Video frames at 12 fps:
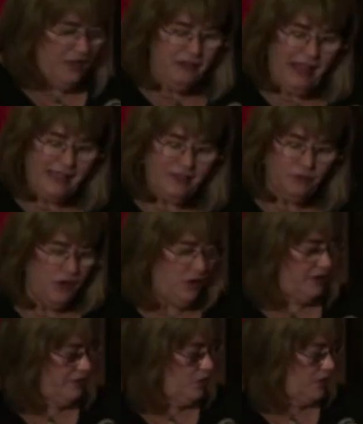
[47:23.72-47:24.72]
the last
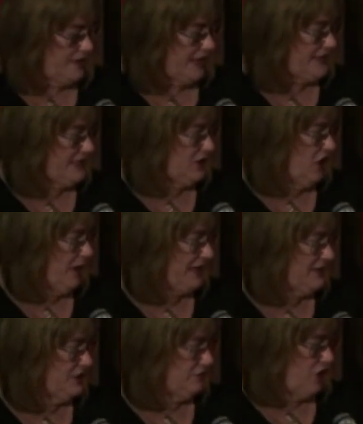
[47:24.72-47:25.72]
road, of course, has to go
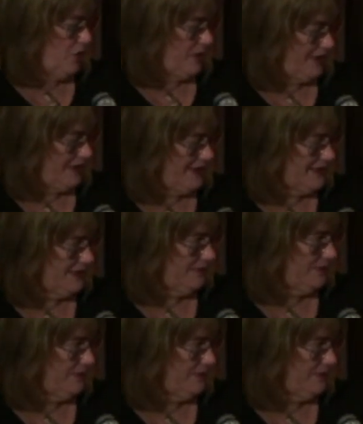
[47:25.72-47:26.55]
back to the Romans,